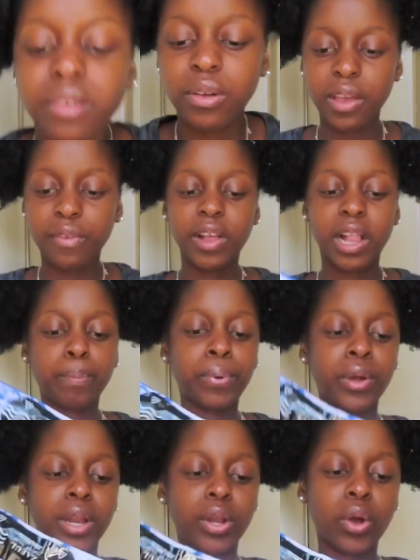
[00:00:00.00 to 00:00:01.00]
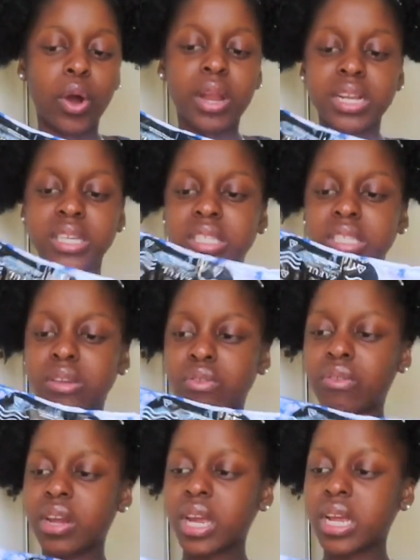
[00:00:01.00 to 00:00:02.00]
know if I'll put it on a
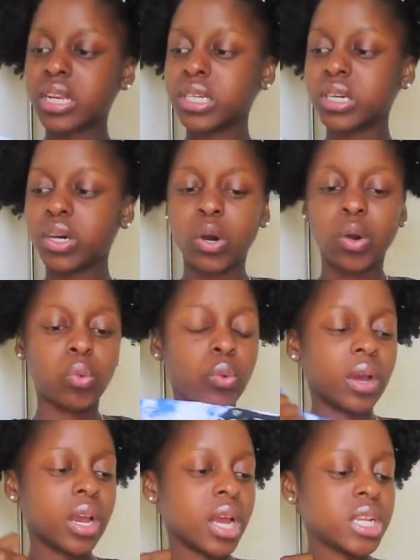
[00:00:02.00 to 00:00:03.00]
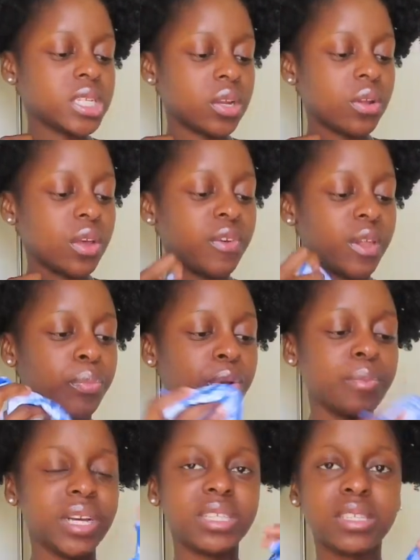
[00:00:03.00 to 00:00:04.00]
screen or what. I don't know if I'll put
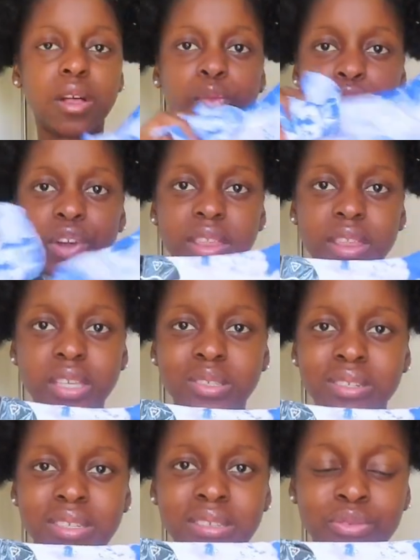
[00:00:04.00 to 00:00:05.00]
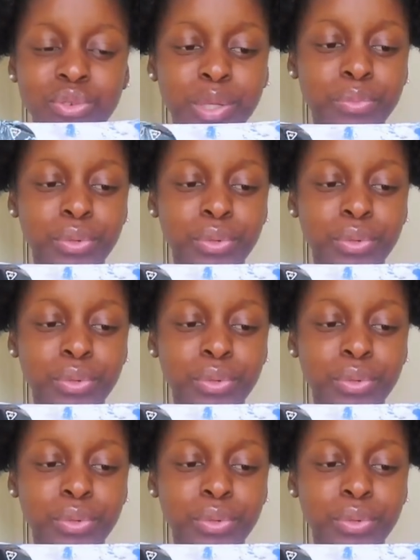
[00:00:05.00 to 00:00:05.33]
myself wearing this on a screen,